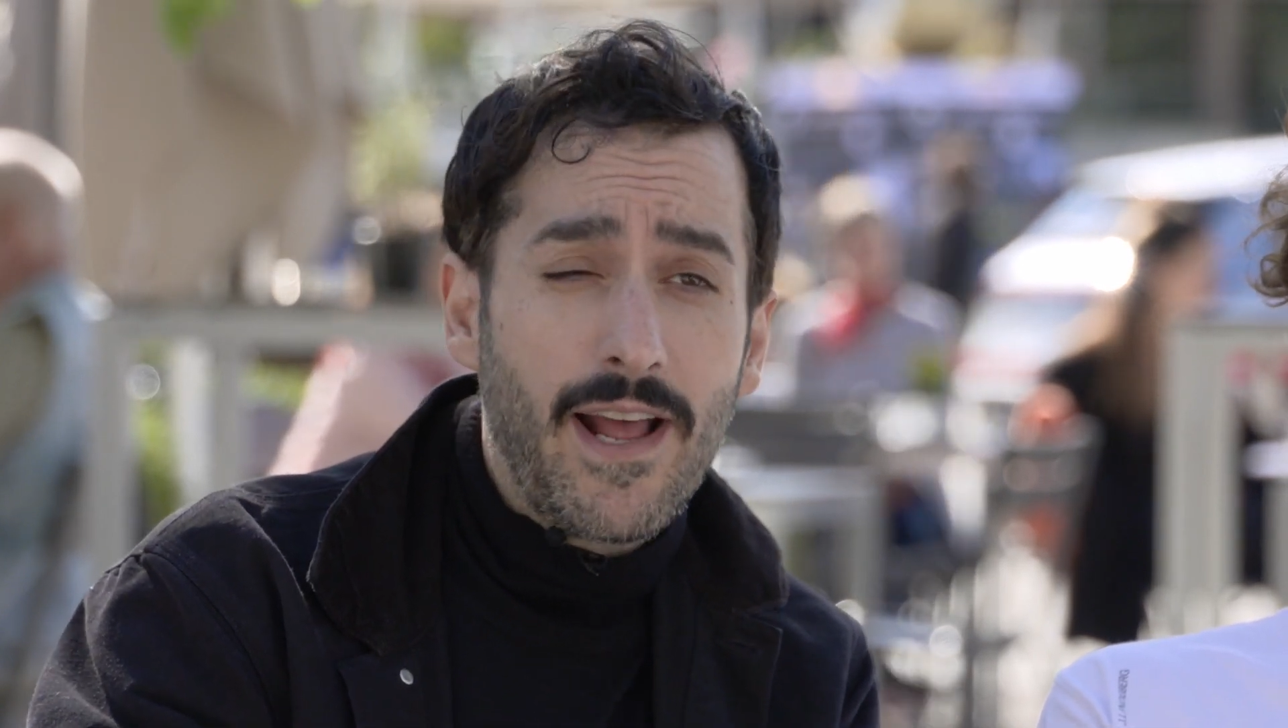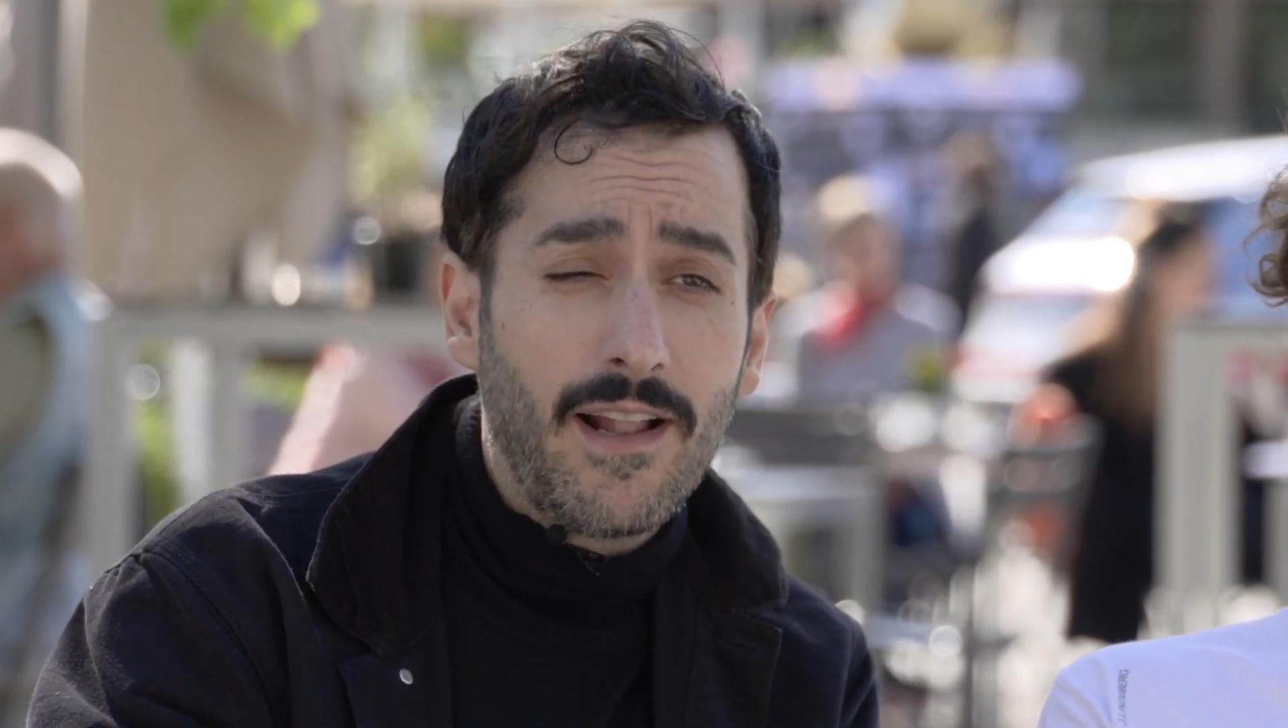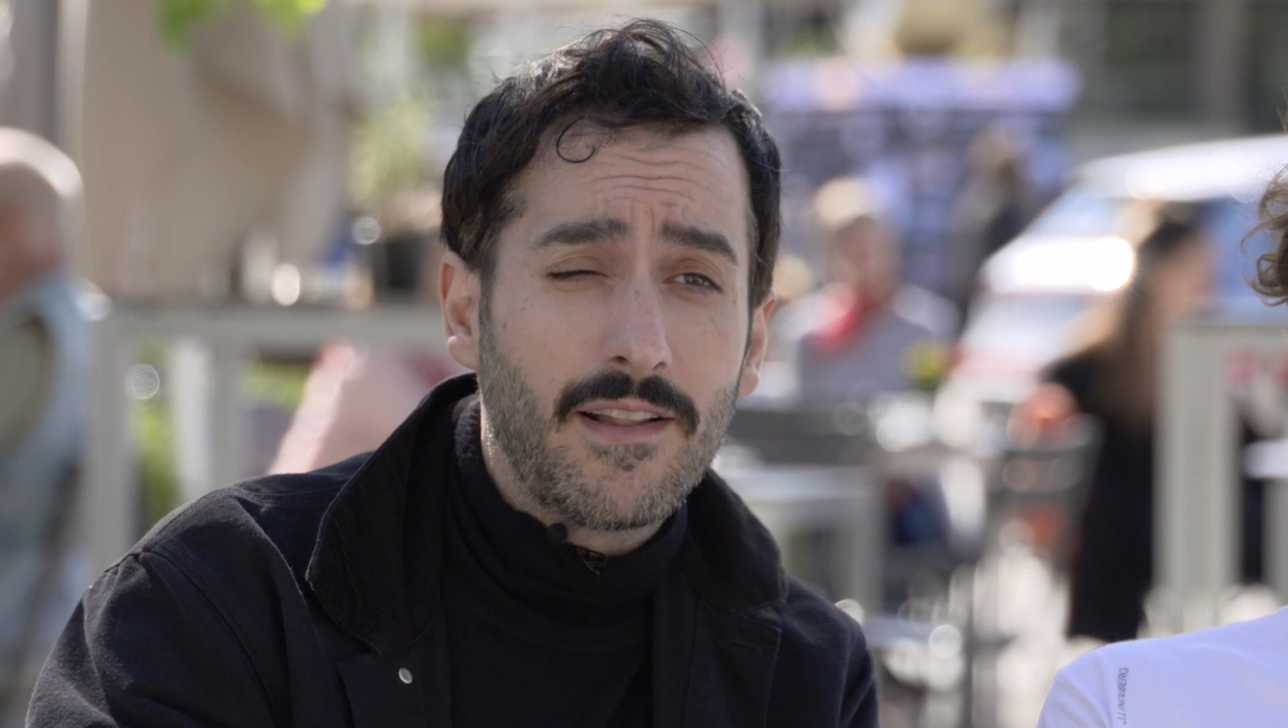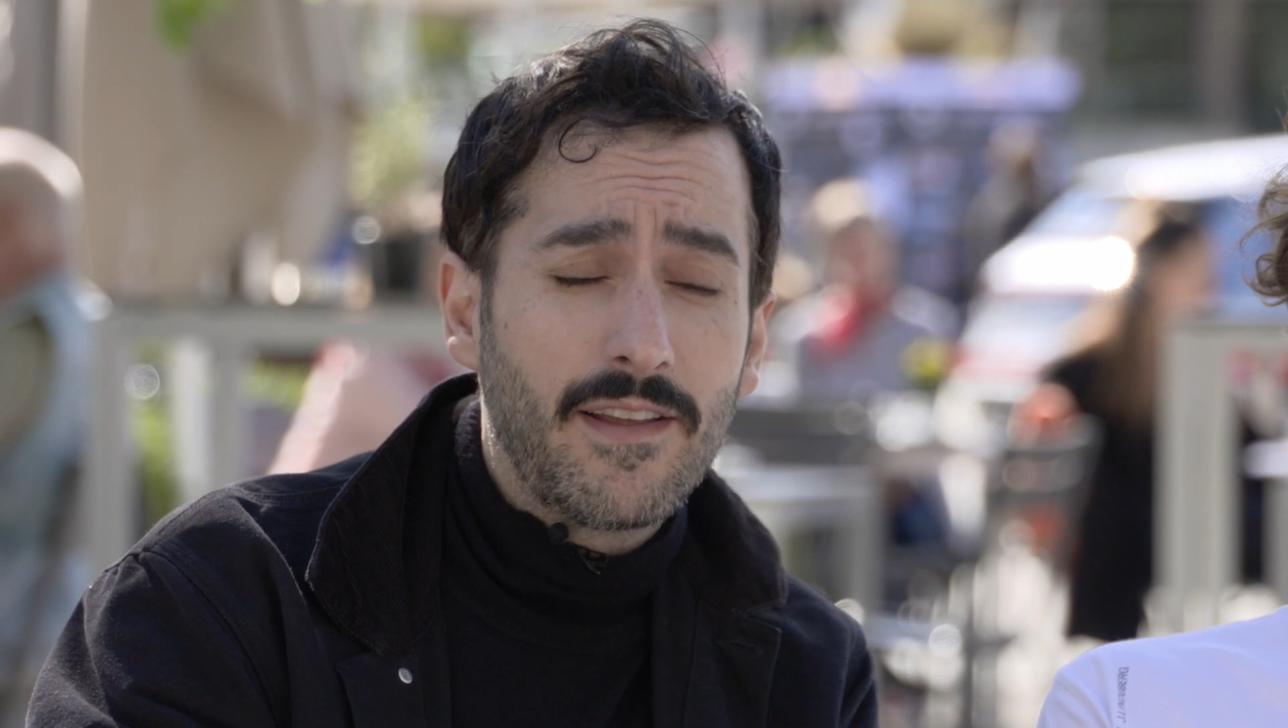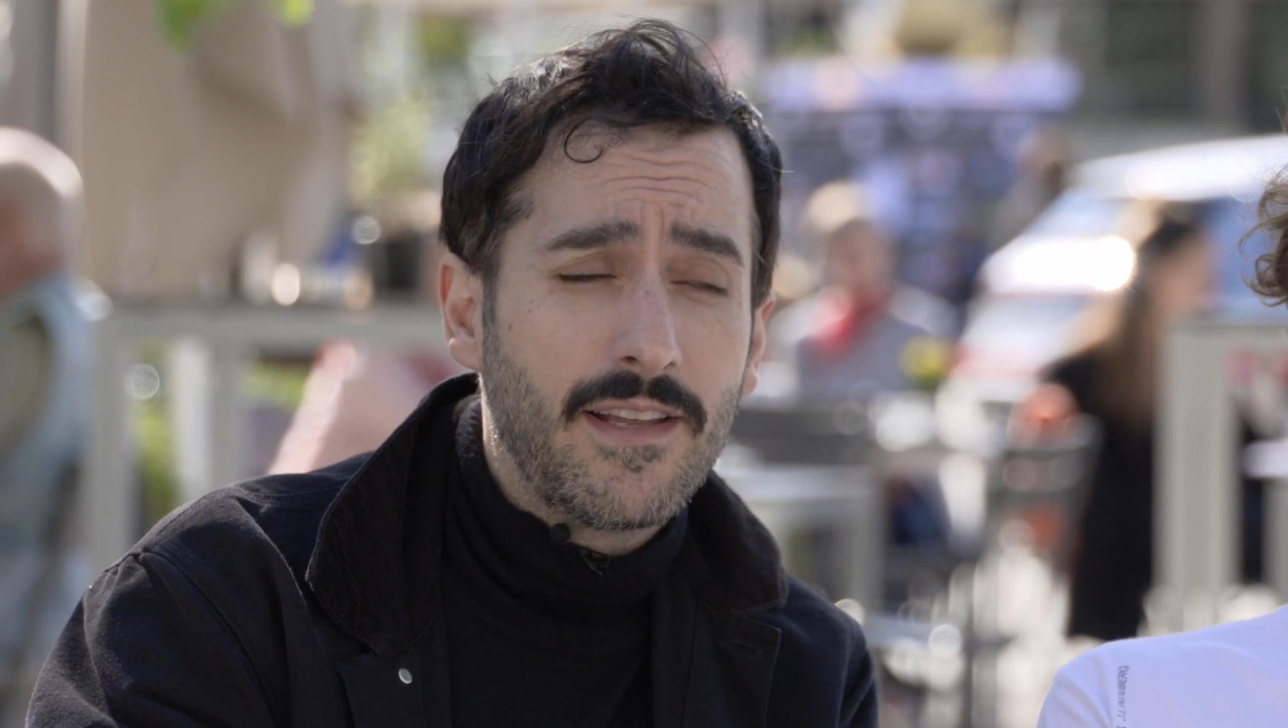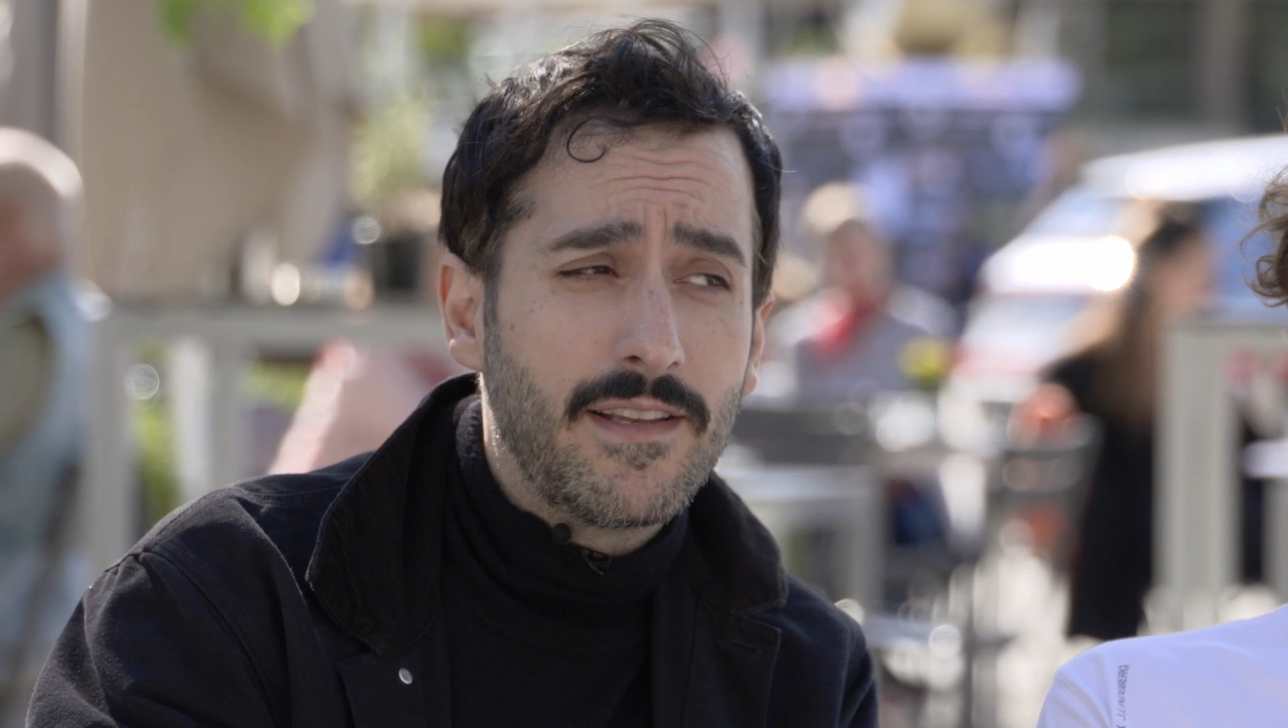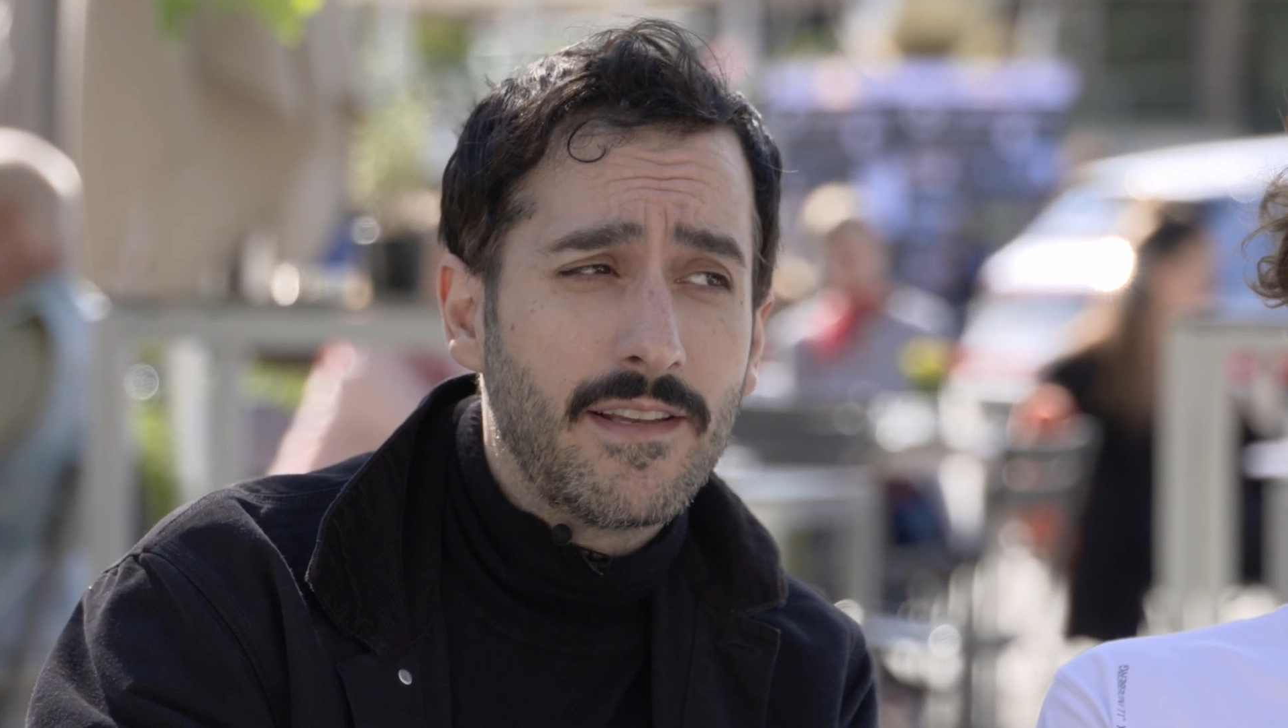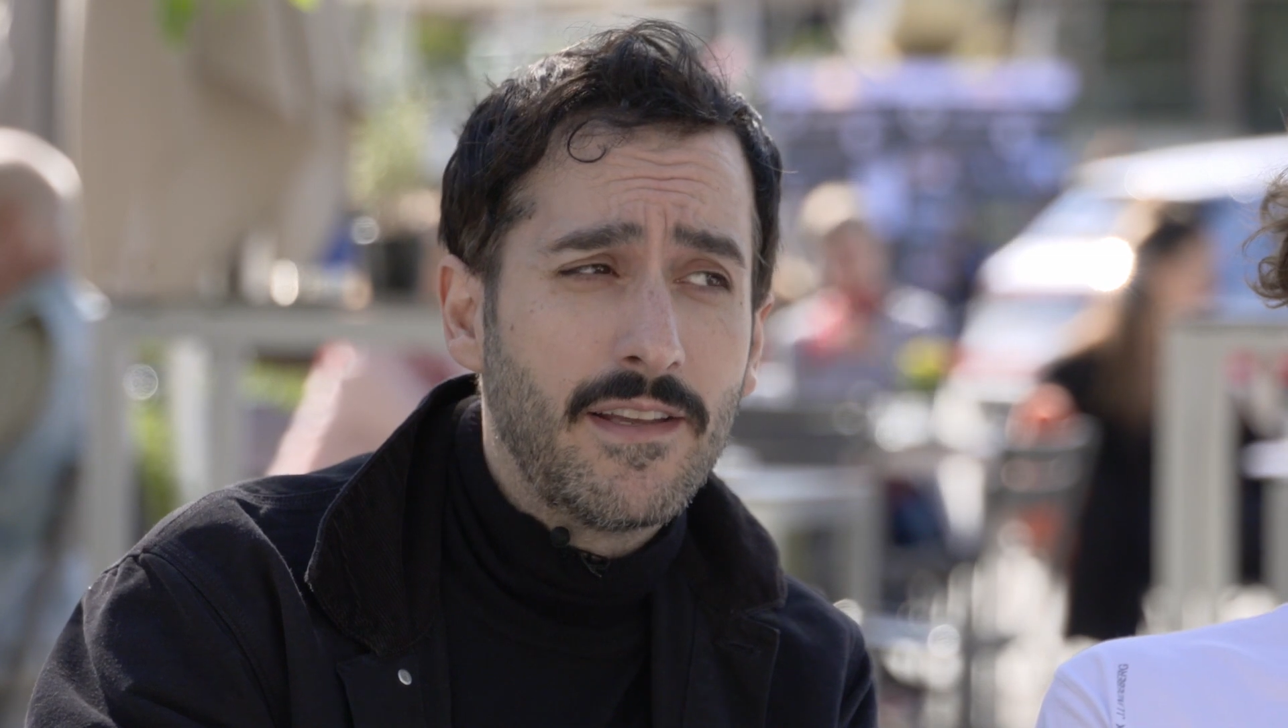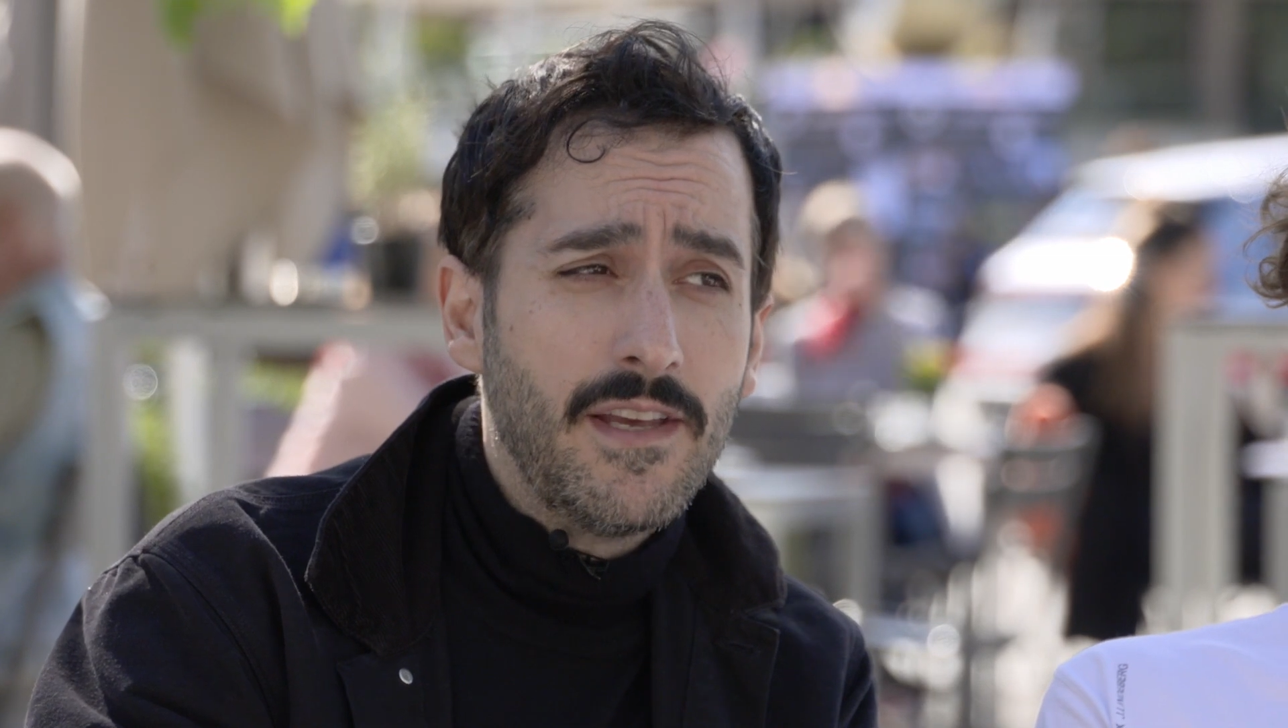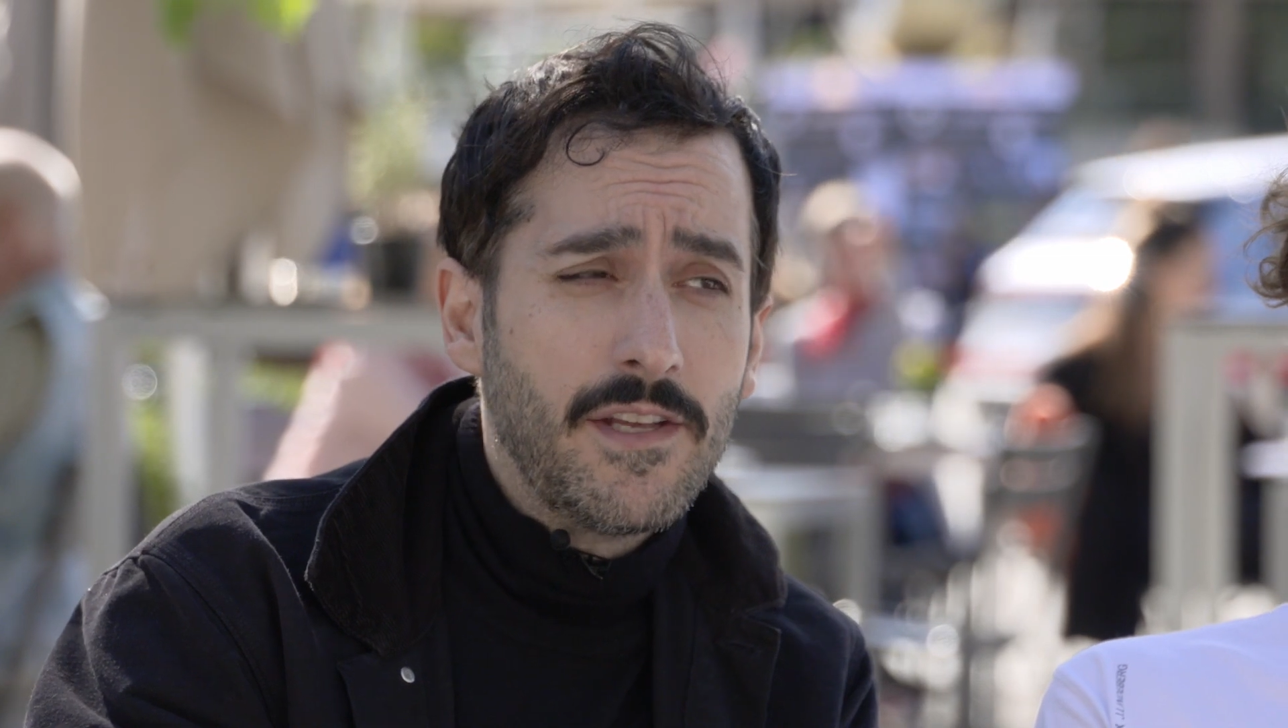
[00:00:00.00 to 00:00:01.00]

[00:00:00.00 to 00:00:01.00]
held in